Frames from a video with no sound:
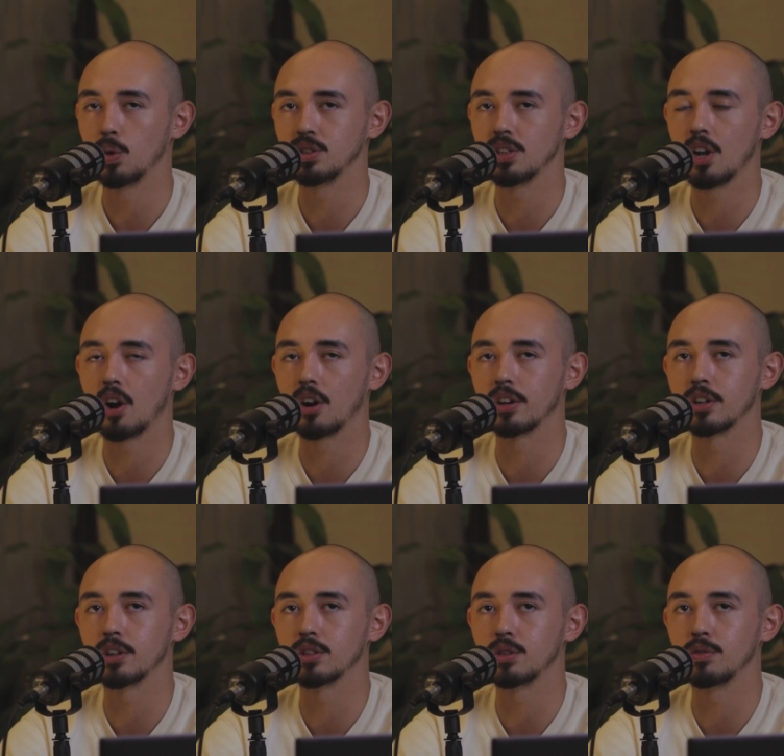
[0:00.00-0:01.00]
was it
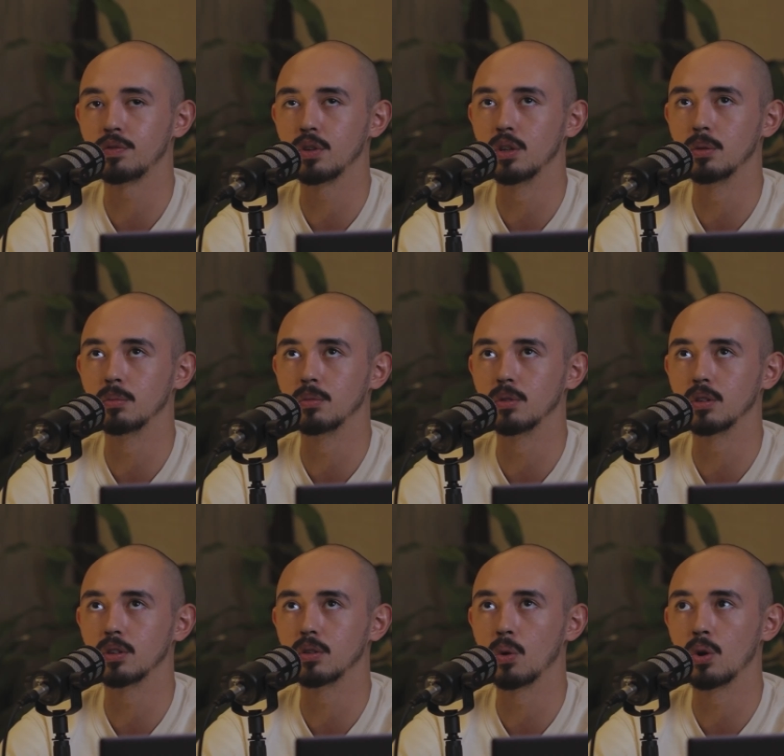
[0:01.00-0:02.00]
harder to film
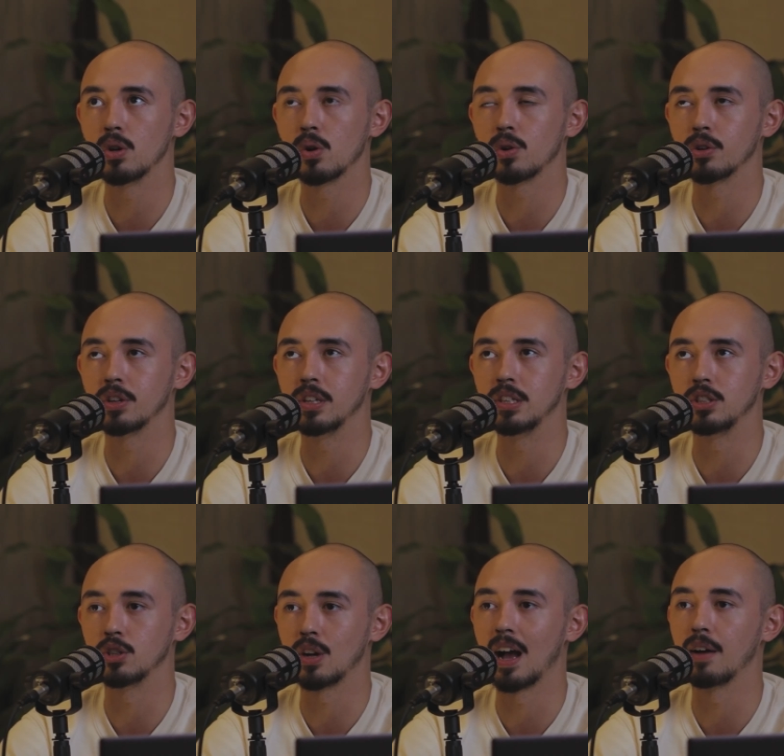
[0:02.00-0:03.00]
Goyo or
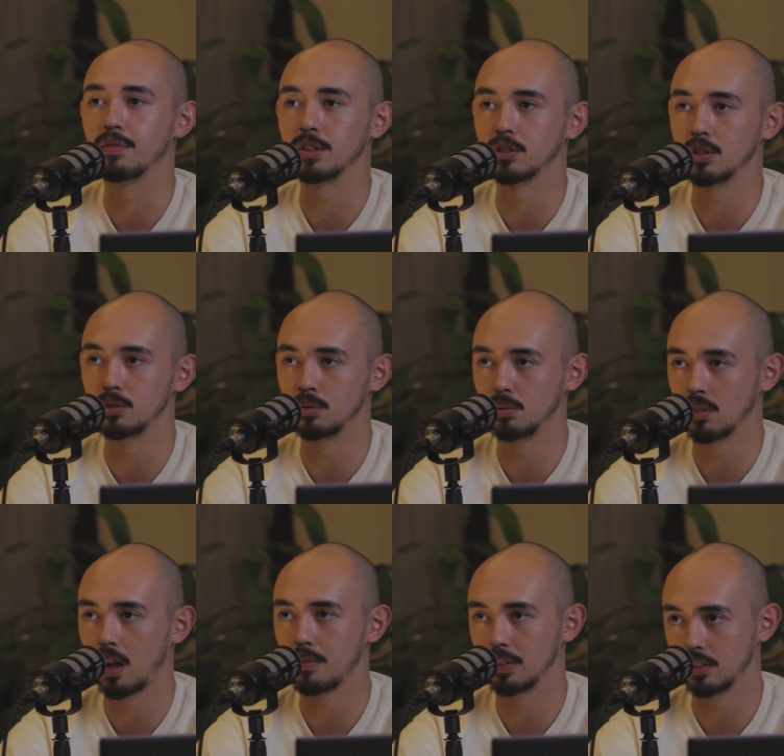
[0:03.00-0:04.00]
easier having to do
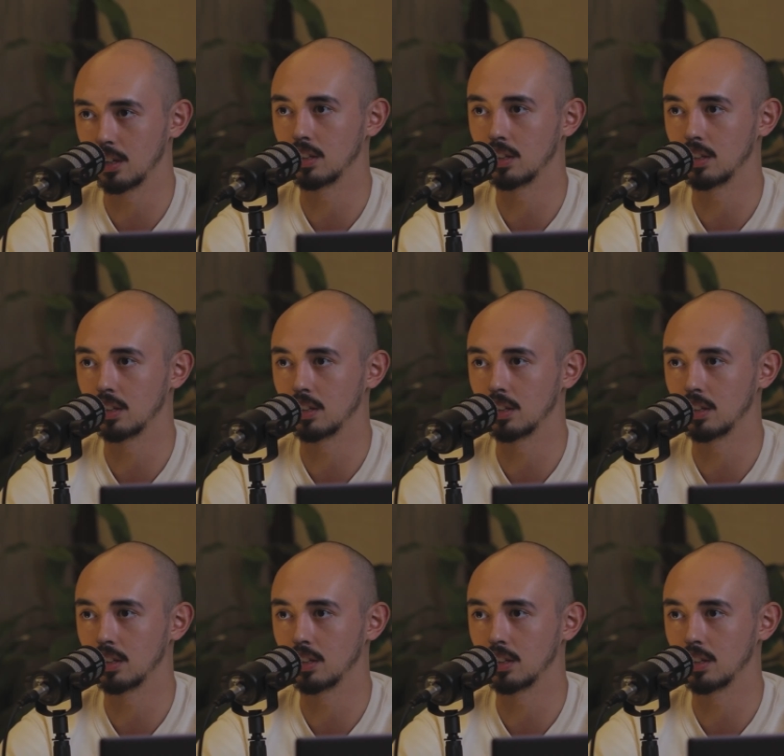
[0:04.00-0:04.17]
having